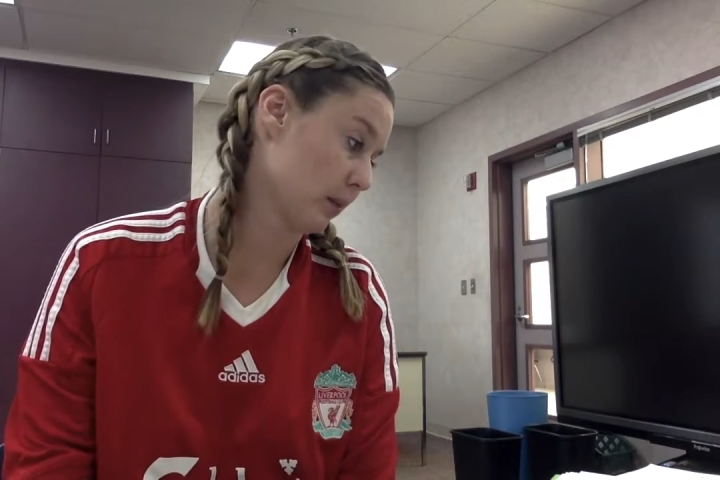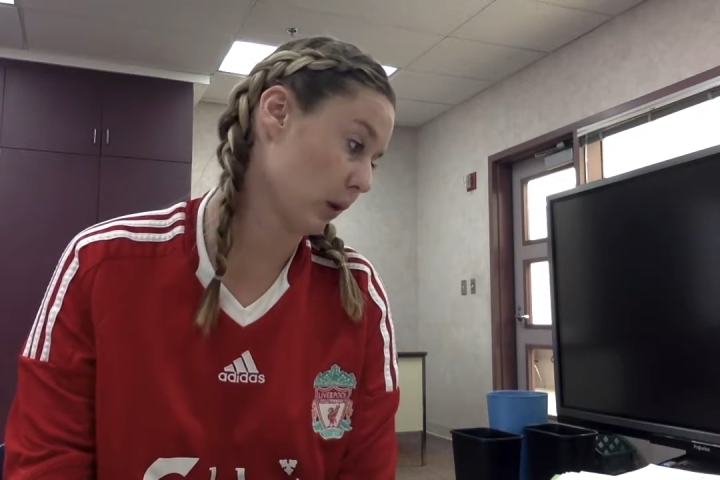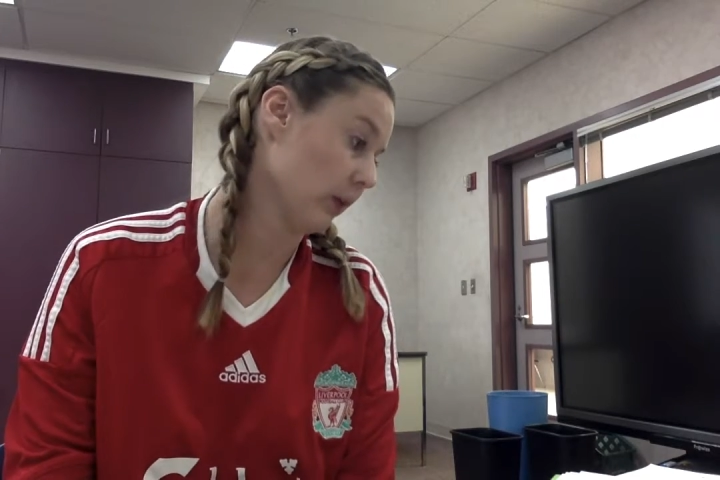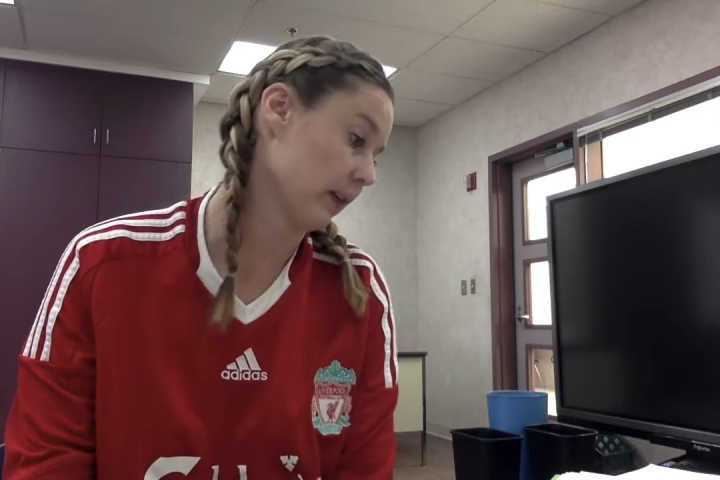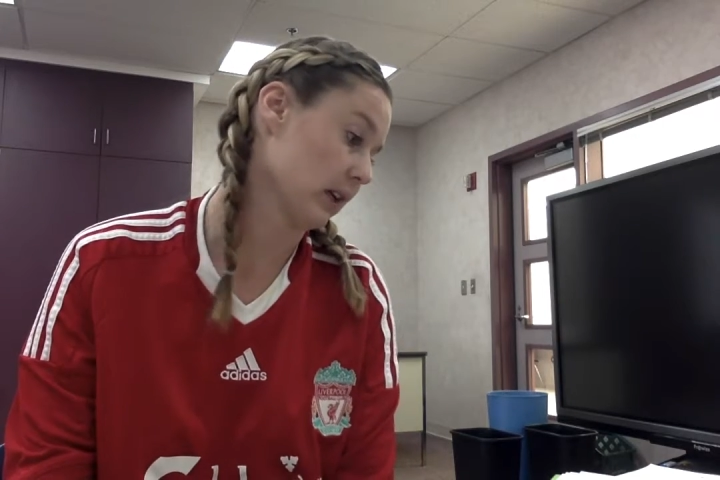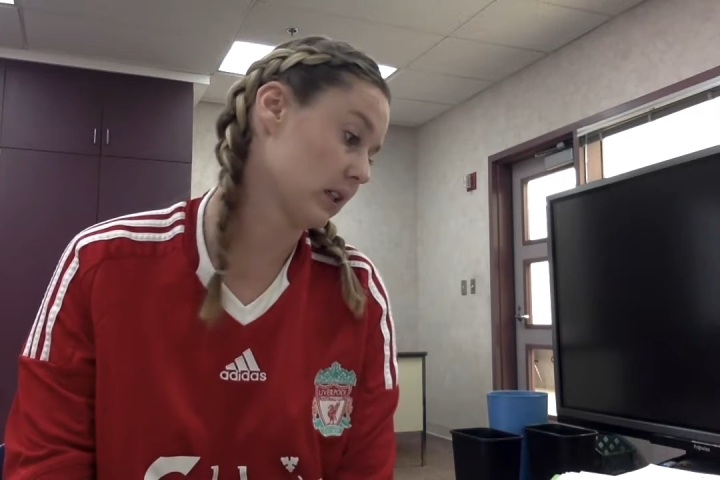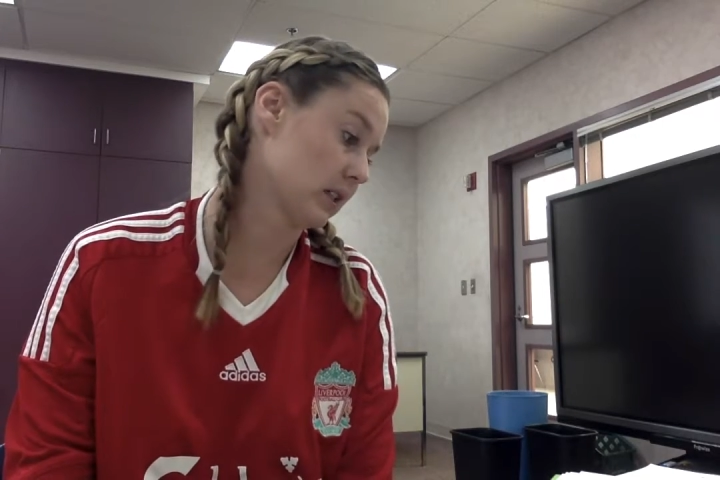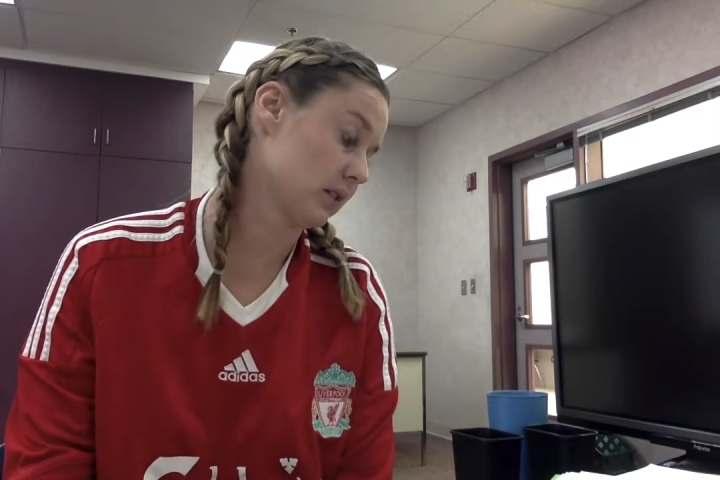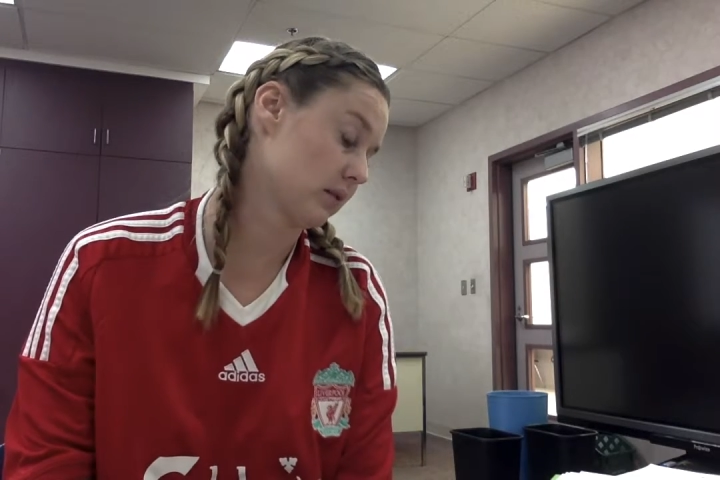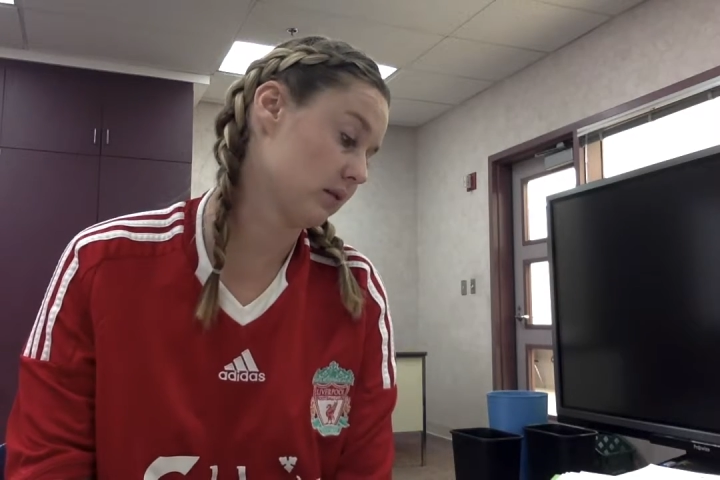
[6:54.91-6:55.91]

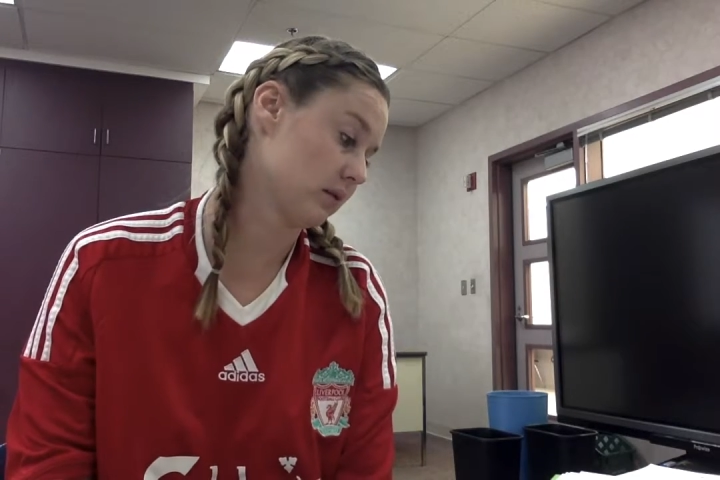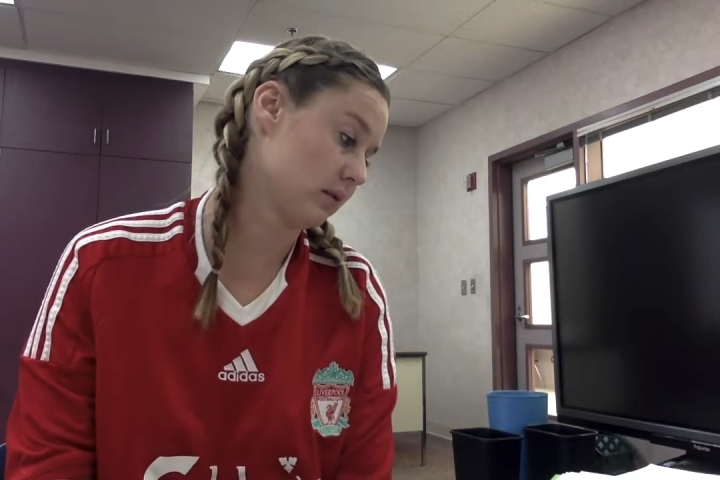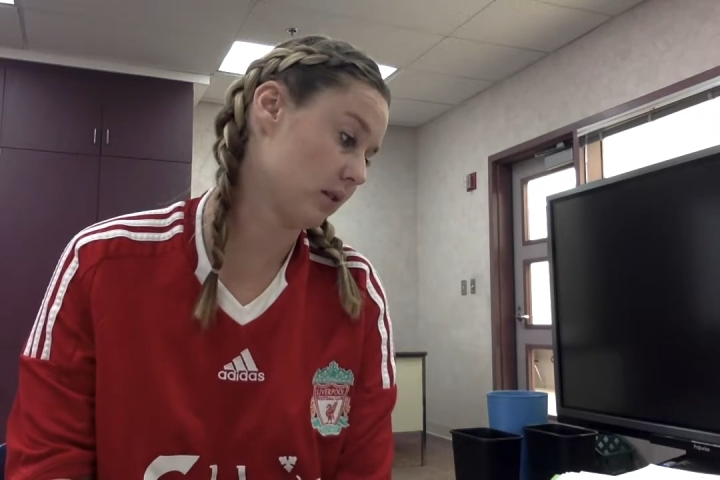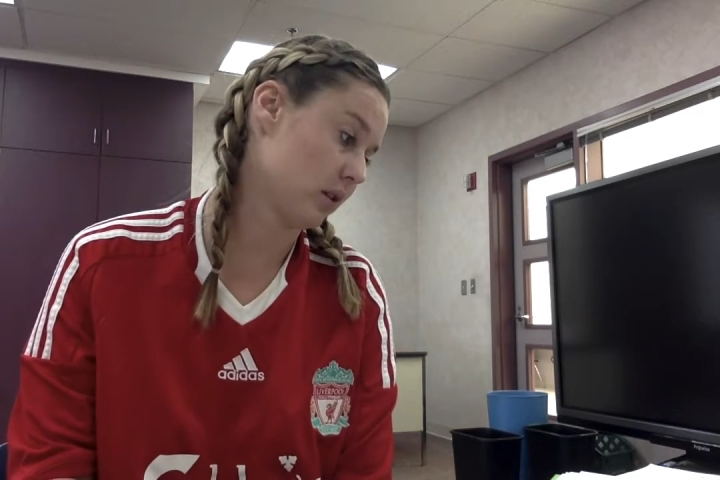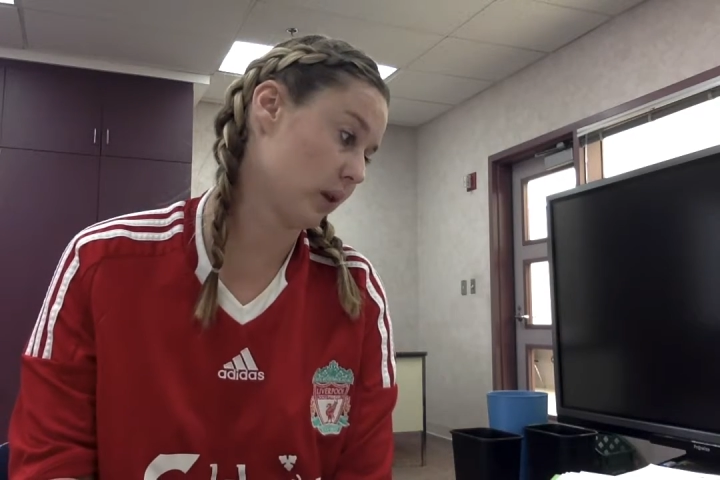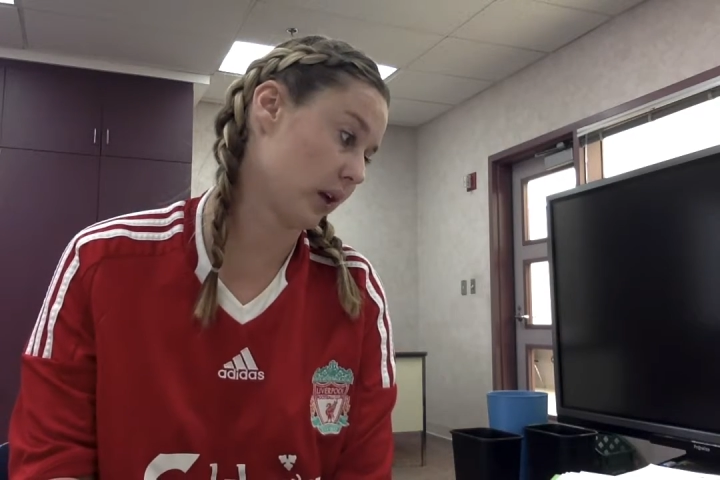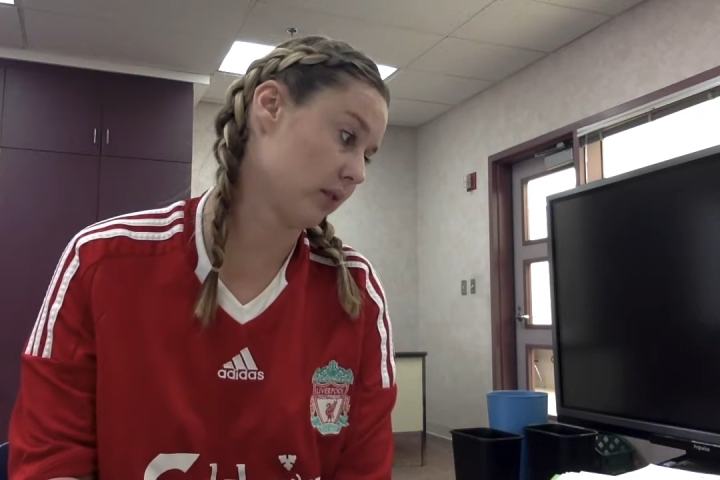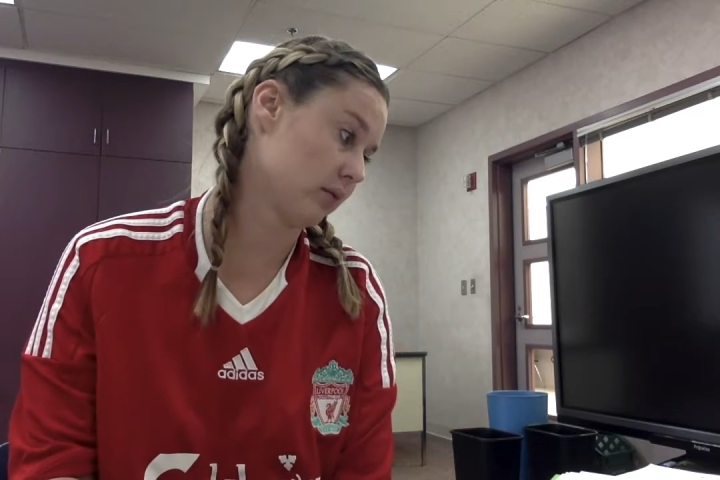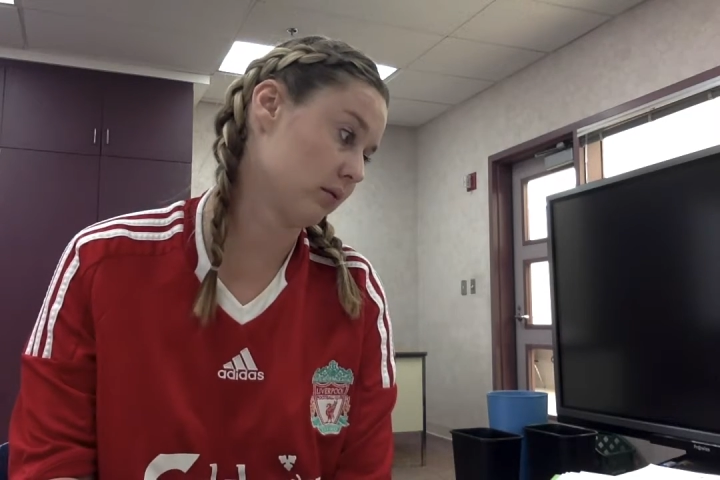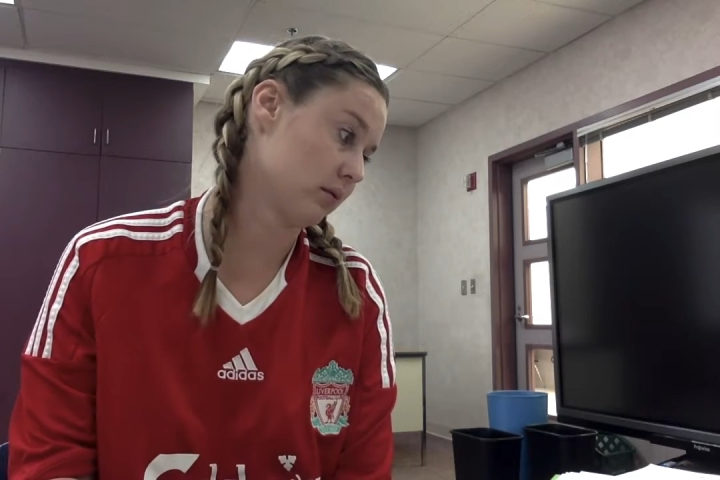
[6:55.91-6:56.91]
Perfect. Okay.